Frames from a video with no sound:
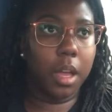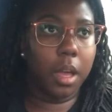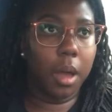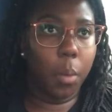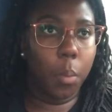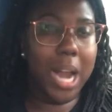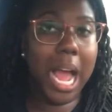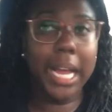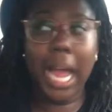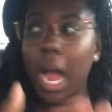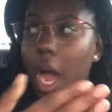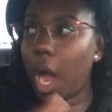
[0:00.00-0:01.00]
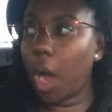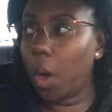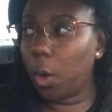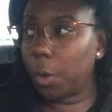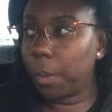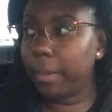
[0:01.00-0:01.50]
when I got
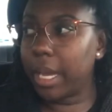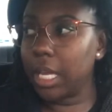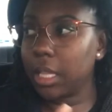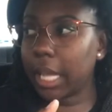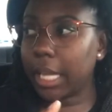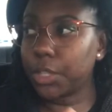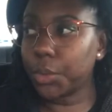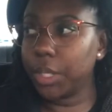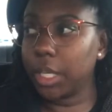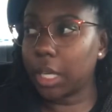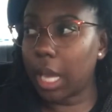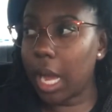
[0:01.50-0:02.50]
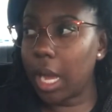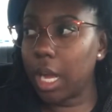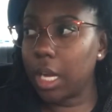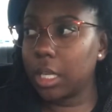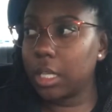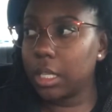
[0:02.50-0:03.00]
home at like three
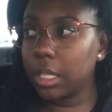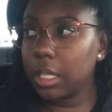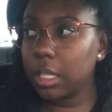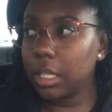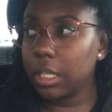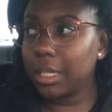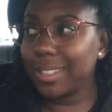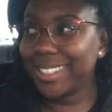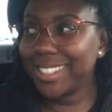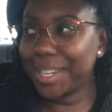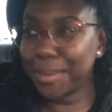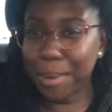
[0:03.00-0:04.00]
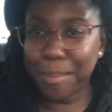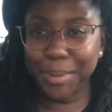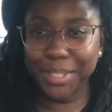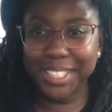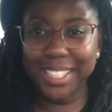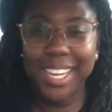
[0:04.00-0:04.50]
o'clock, think of my
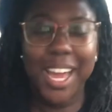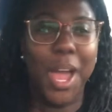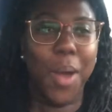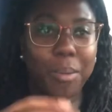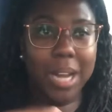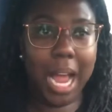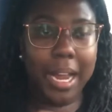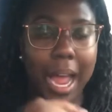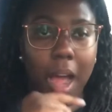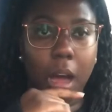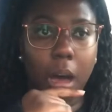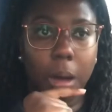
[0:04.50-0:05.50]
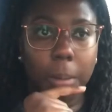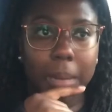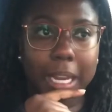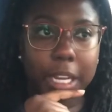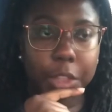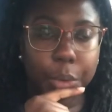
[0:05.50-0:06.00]
brother. When I got home
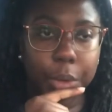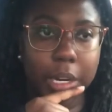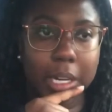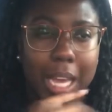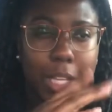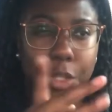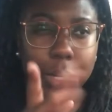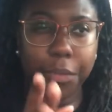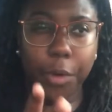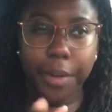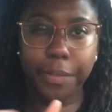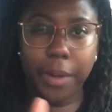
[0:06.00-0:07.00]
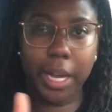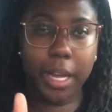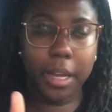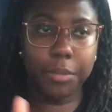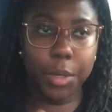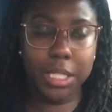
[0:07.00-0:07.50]
like at three o'clock, three forty
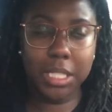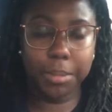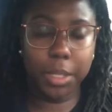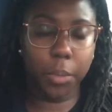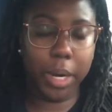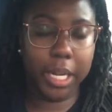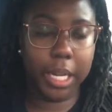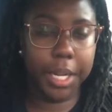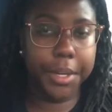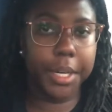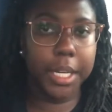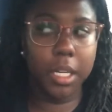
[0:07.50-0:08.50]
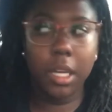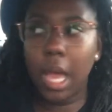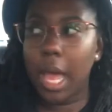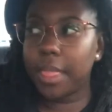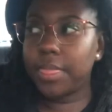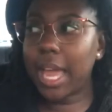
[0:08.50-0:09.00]
five or something around that area,
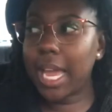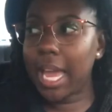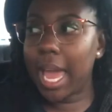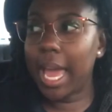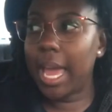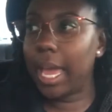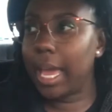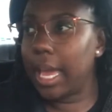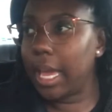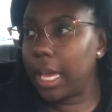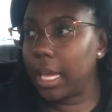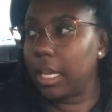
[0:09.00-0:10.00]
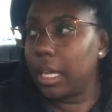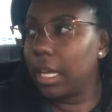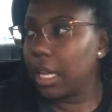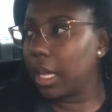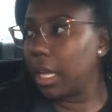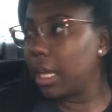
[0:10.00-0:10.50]
they had
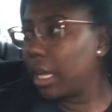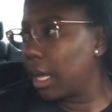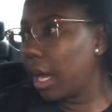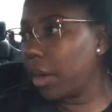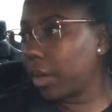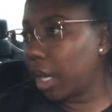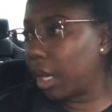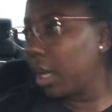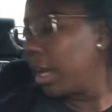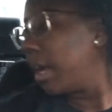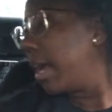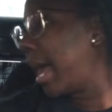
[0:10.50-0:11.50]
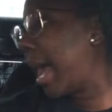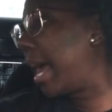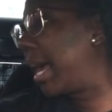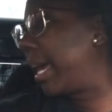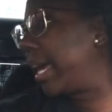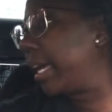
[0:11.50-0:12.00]
hold on.
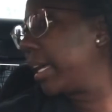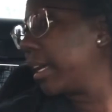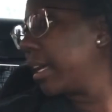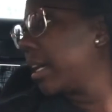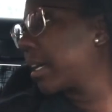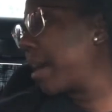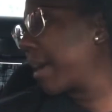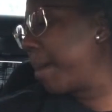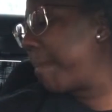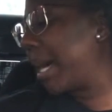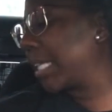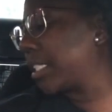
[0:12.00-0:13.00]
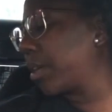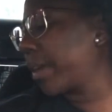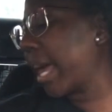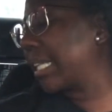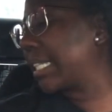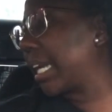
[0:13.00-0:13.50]
Hey, come get my
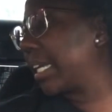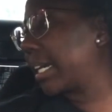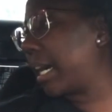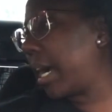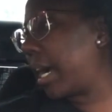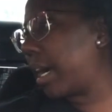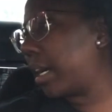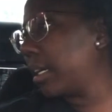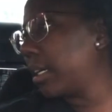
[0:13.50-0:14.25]
suitcase out the car.